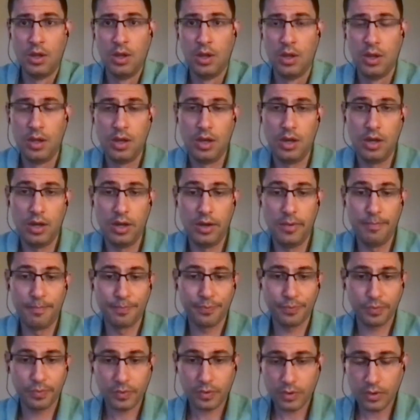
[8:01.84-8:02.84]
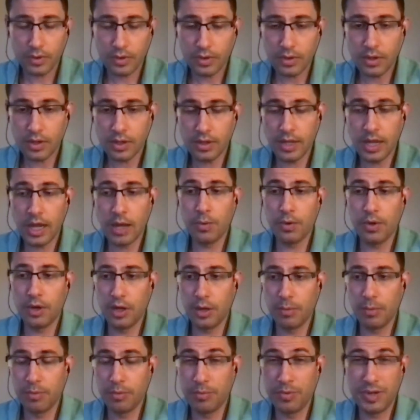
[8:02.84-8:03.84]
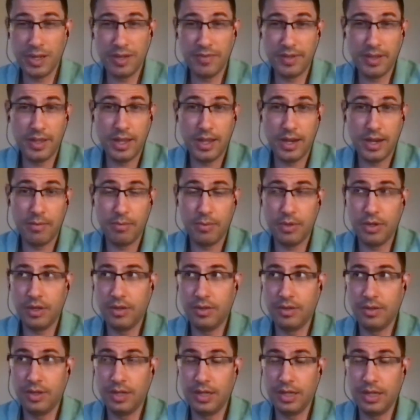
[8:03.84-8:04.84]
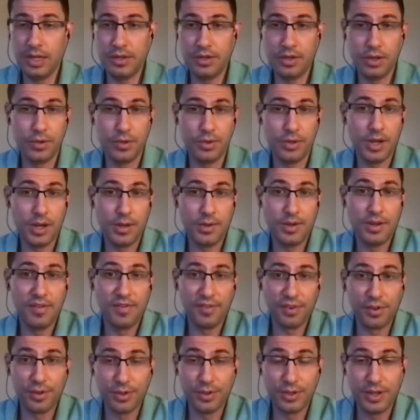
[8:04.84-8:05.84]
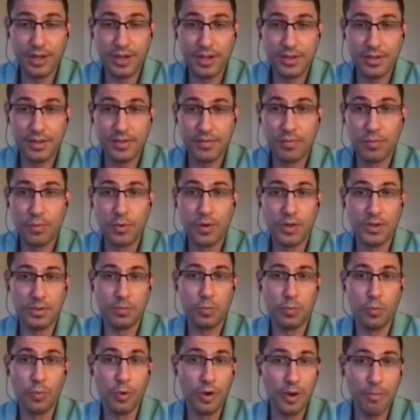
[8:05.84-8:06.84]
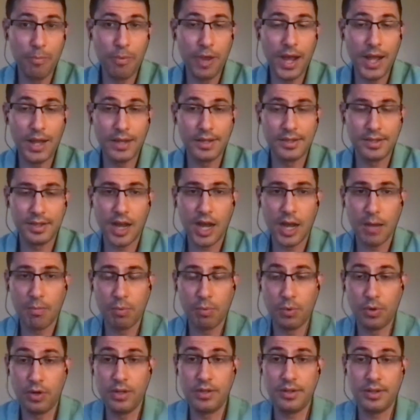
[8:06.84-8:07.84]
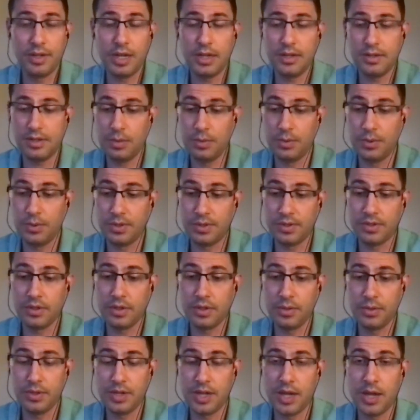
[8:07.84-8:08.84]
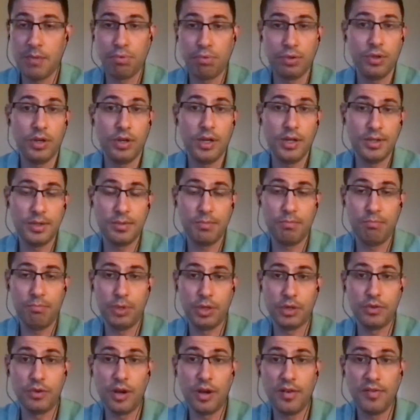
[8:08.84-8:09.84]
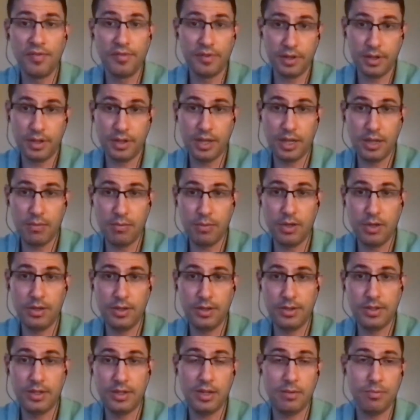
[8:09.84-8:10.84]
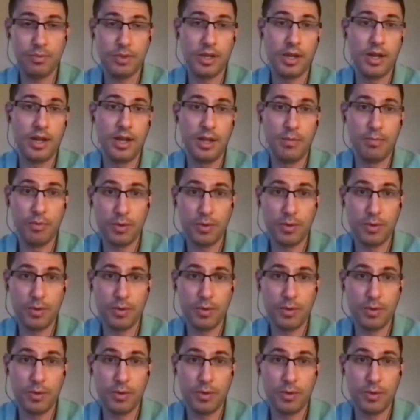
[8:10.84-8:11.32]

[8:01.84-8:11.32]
Um, that will help him. But even then, I mean, it shows you how difficult it is if one bad stop, or in his case, it was a slow stop plus McLaughlin came in at the same time.